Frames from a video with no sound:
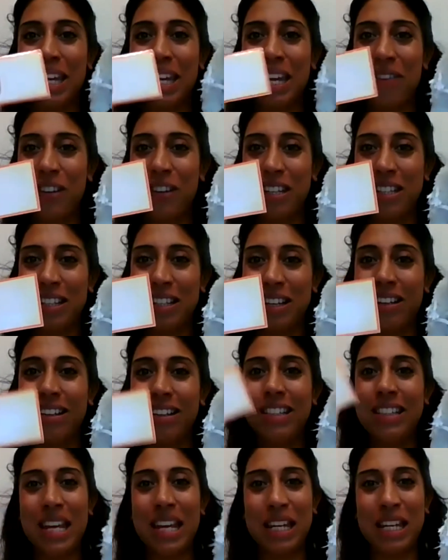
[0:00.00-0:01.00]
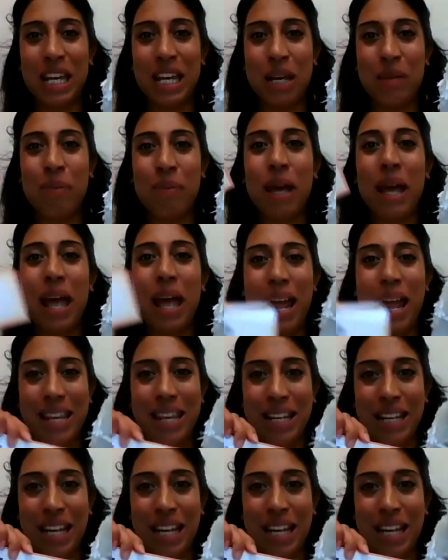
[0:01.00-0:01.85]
If it does, they keep it and the